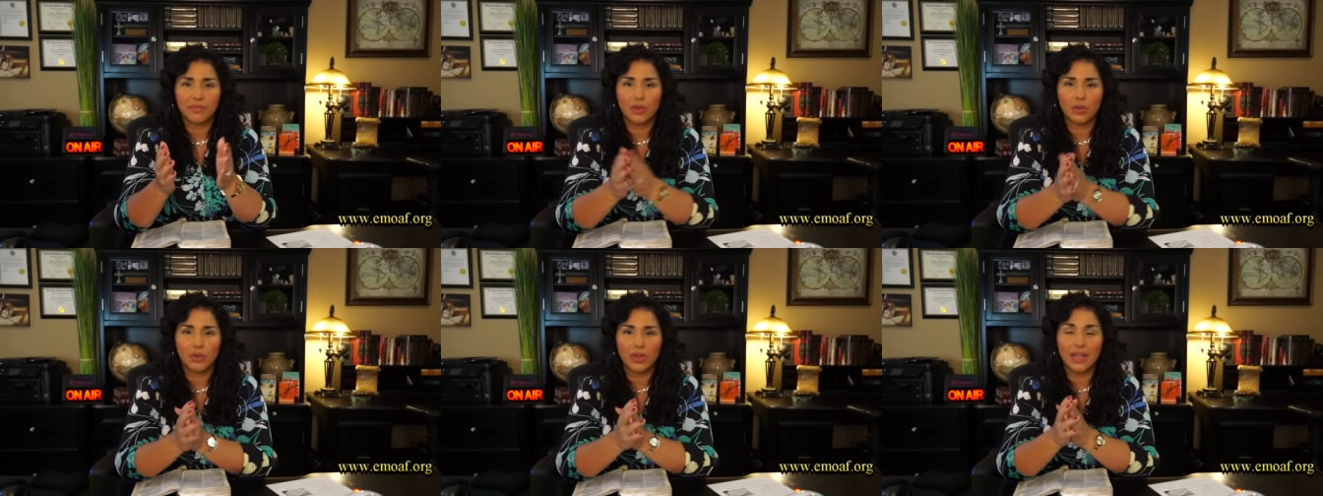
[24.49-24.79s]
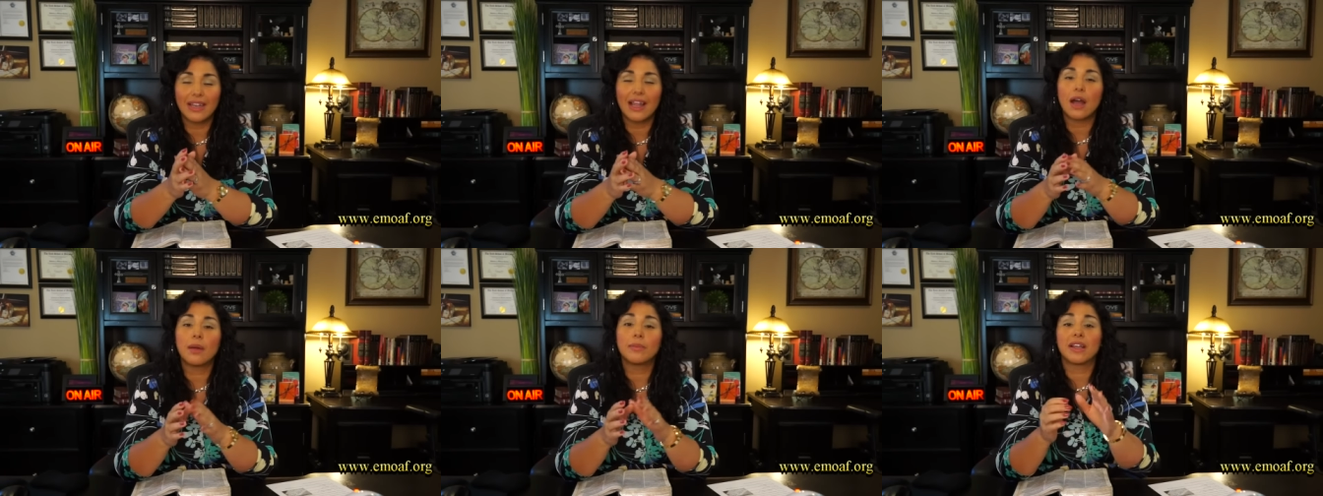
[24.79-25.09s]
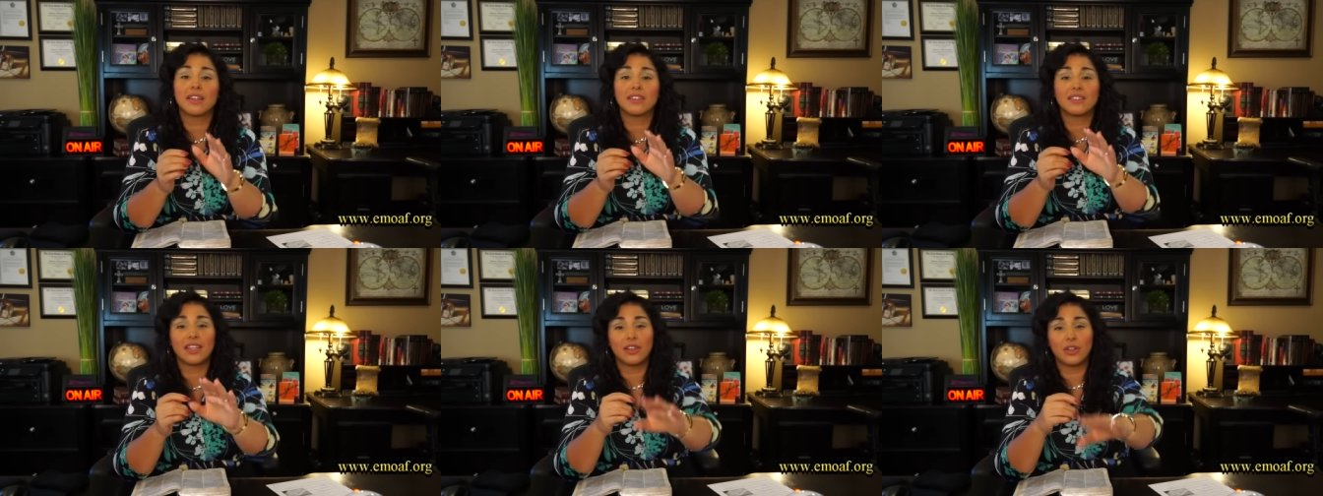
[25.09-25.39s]
Okay, now I'm
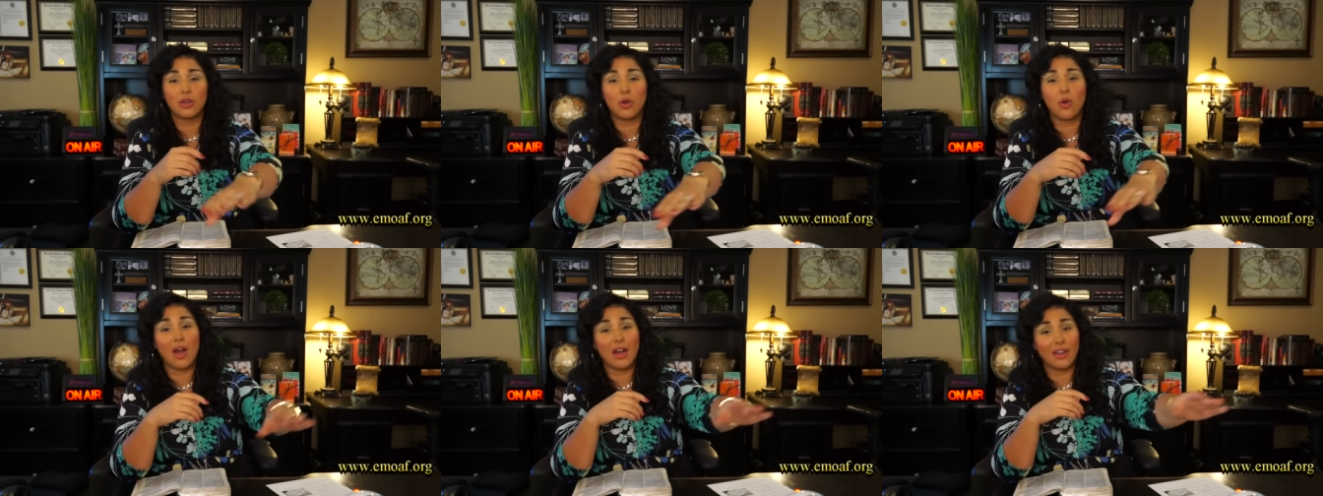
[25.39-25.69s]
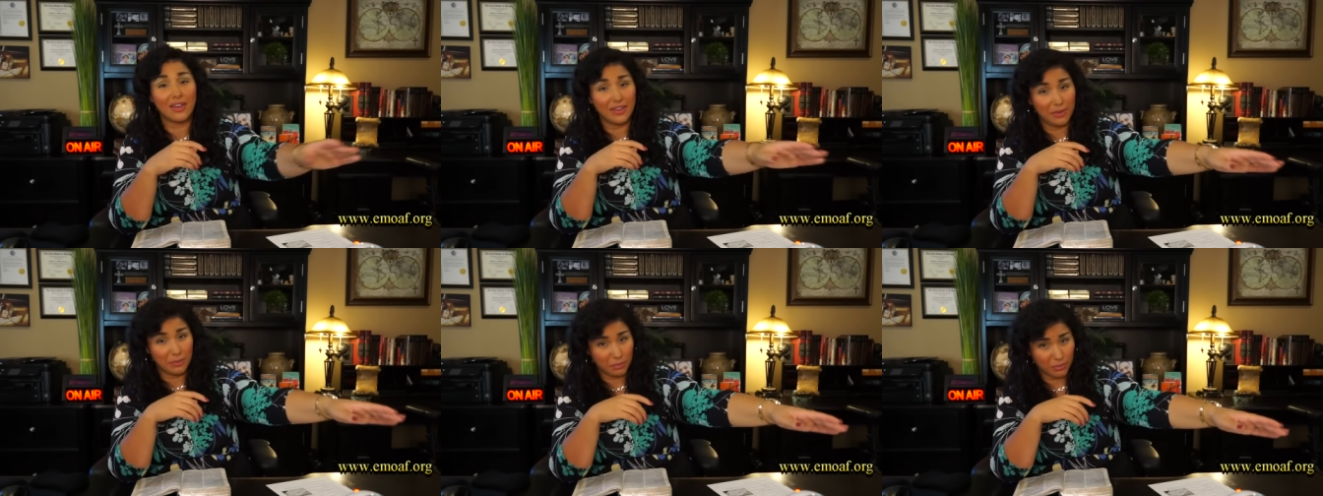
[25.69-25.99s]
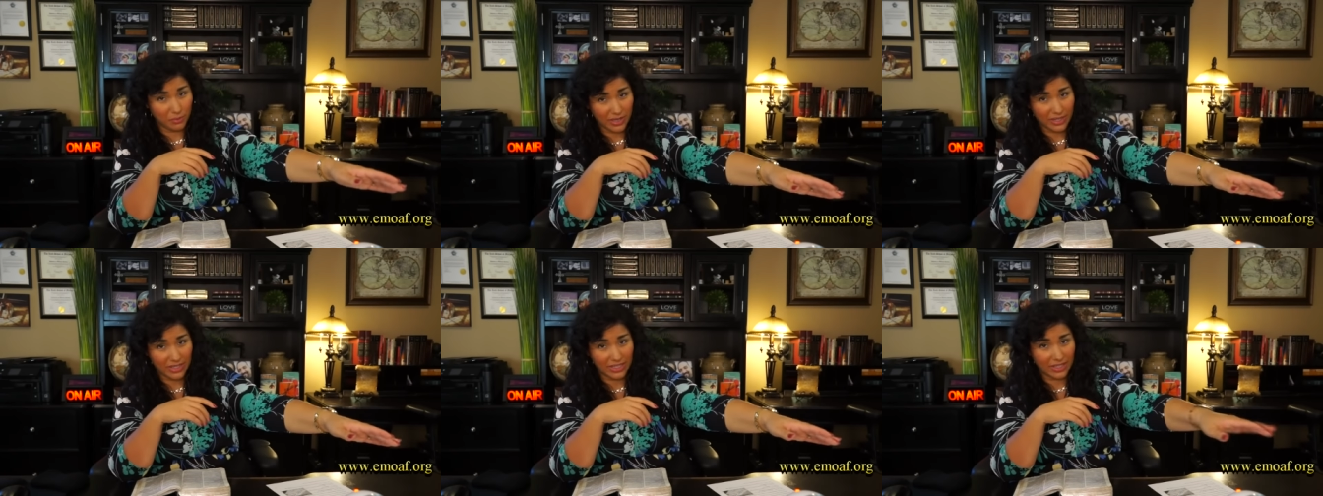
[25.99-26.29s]
not saying to go out and get
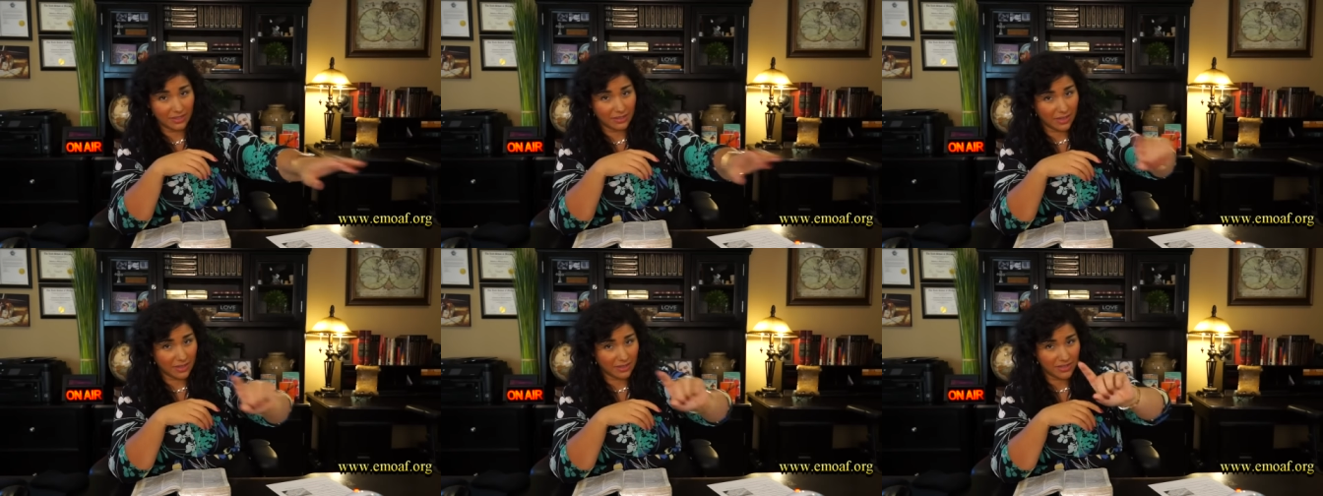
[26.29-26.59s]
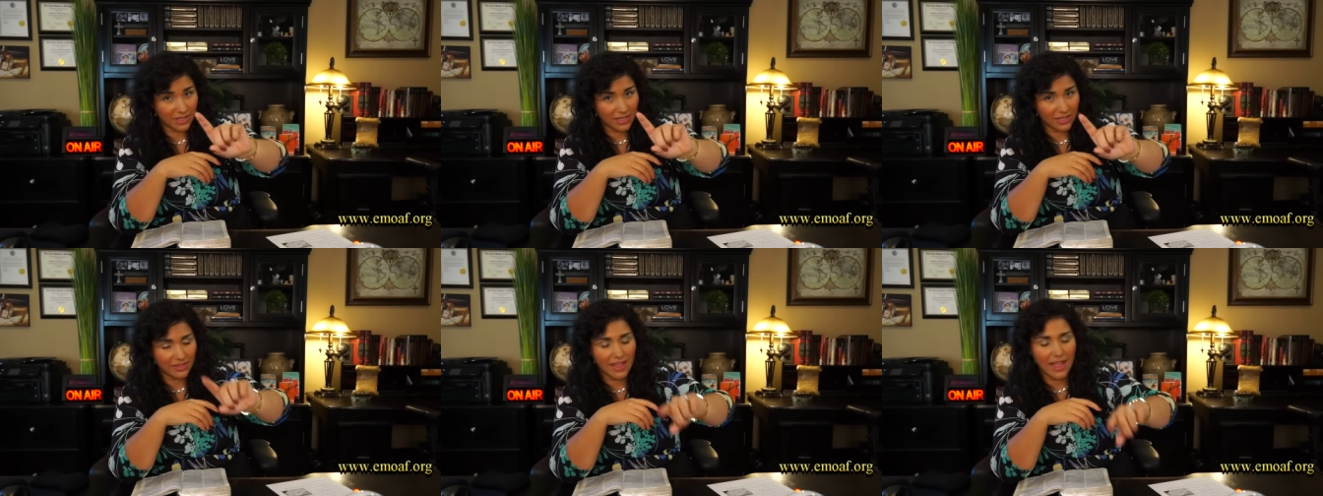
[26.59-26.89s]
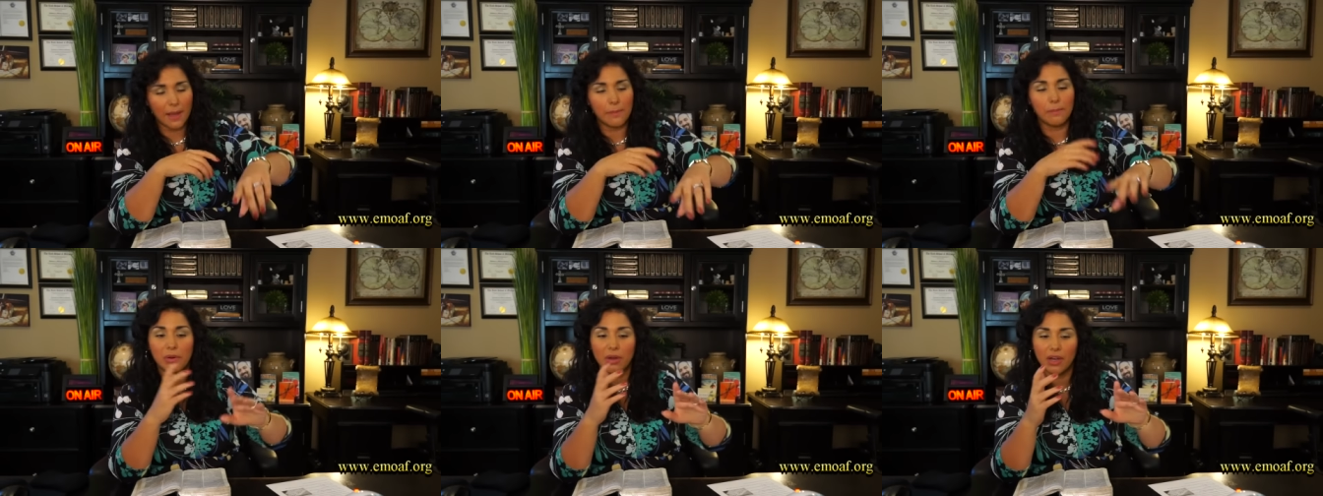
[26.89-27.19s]
pregnant, I'm not saying that.